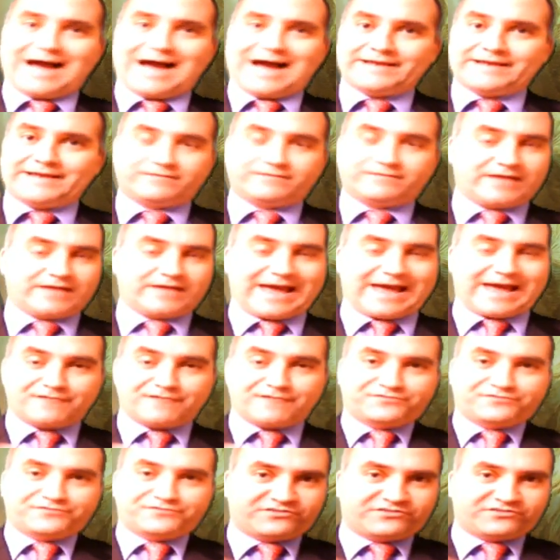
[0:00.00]
I
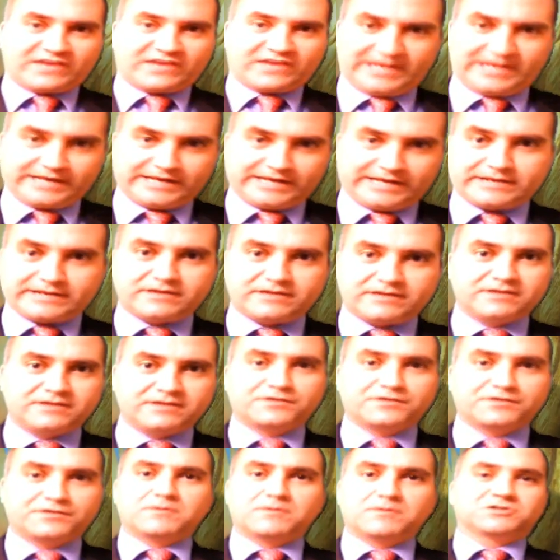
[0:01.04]
have seen
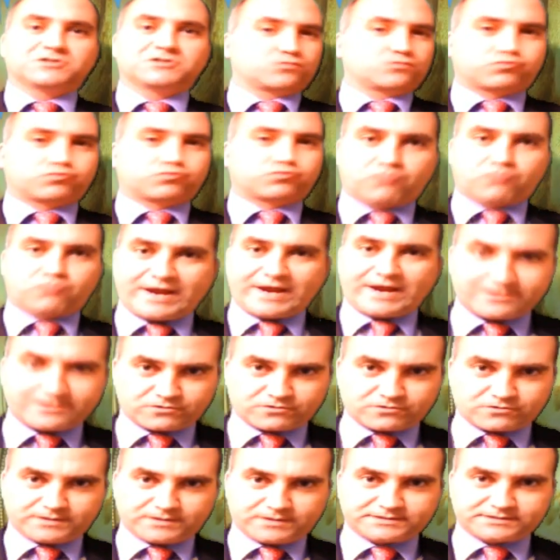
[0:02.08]
the most
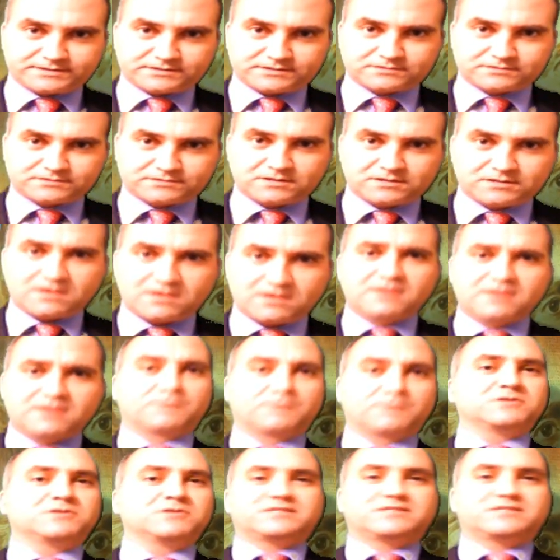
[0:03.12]
rancorous,
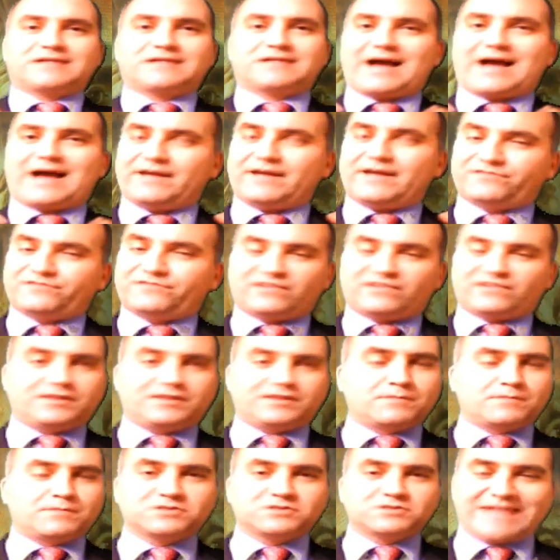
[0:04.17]
I have
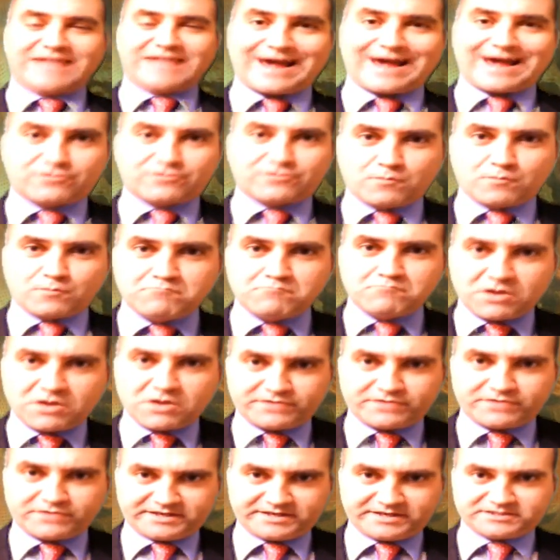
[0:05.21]
seen the most
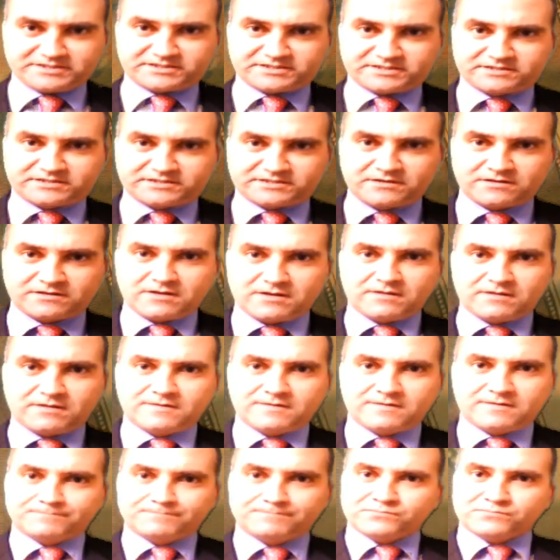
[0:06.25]
acrimonious
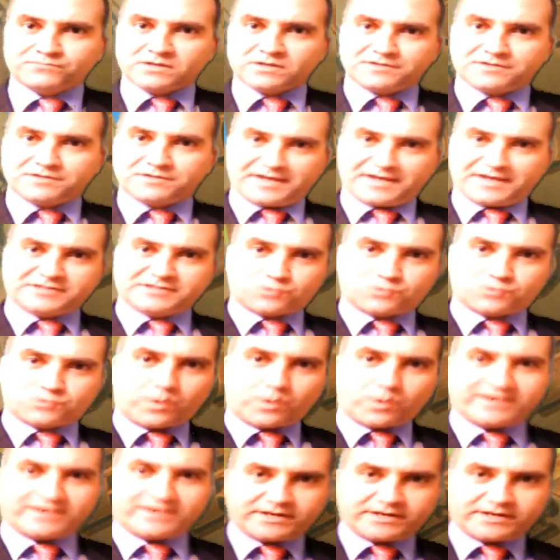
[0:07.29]
things
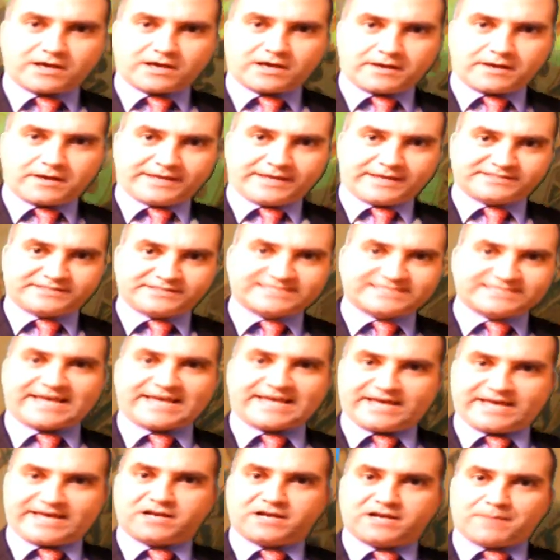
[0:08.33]
written and
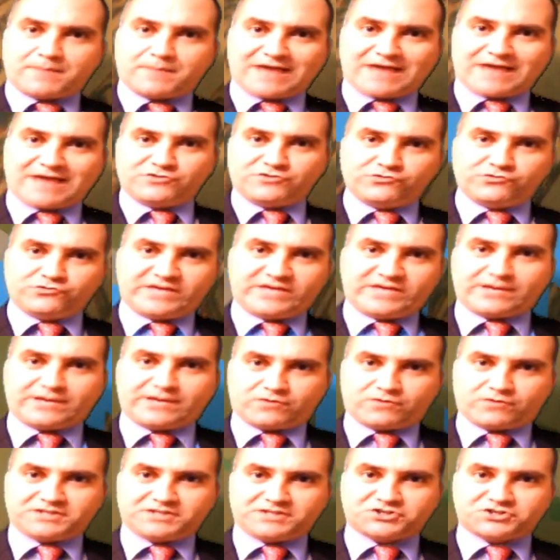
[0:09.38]
said about Newt
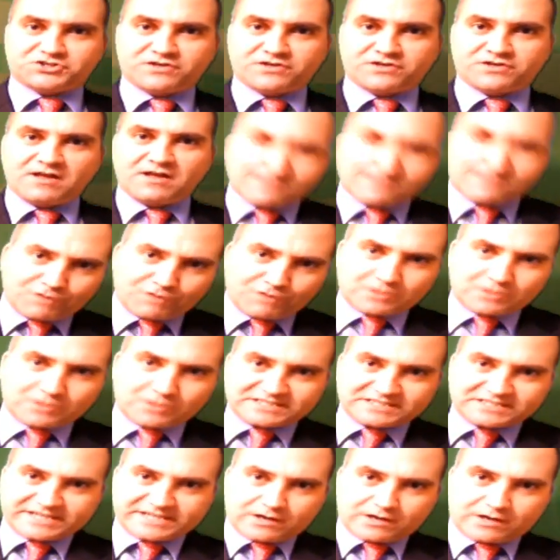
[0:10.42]
Gingrich,
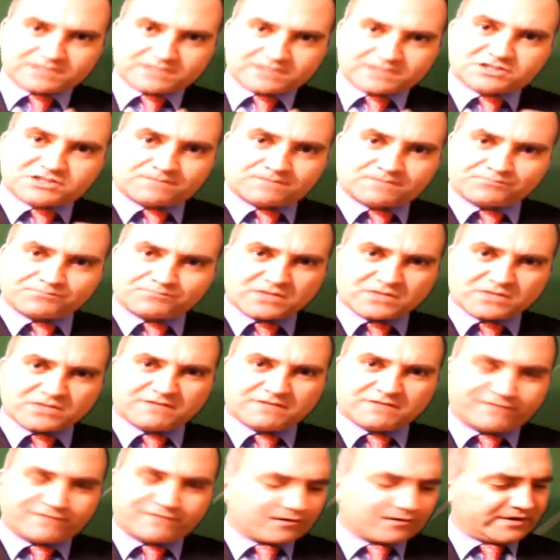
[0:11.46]
focusing on
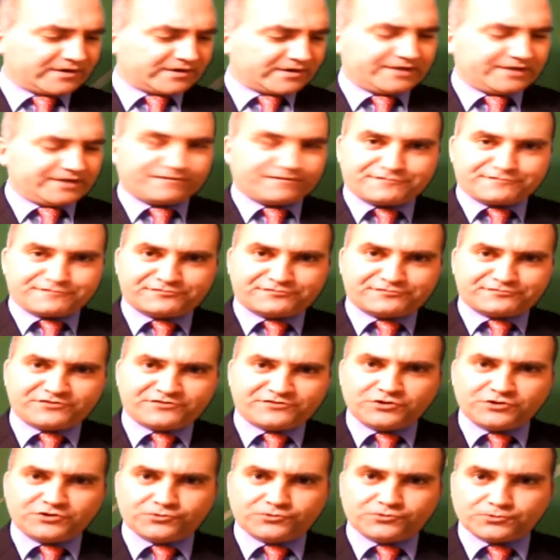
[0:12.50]
very
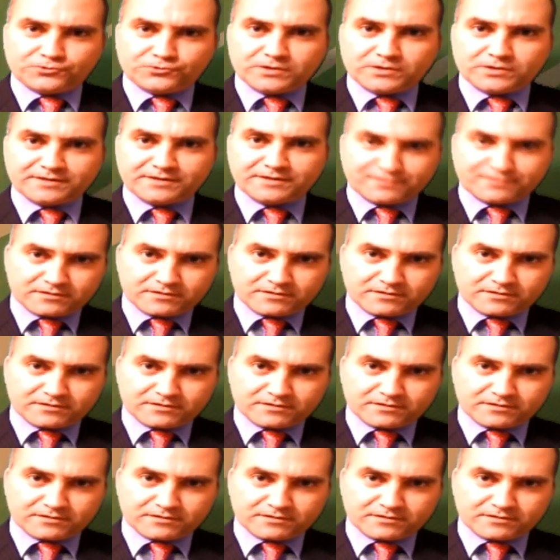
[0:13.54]
few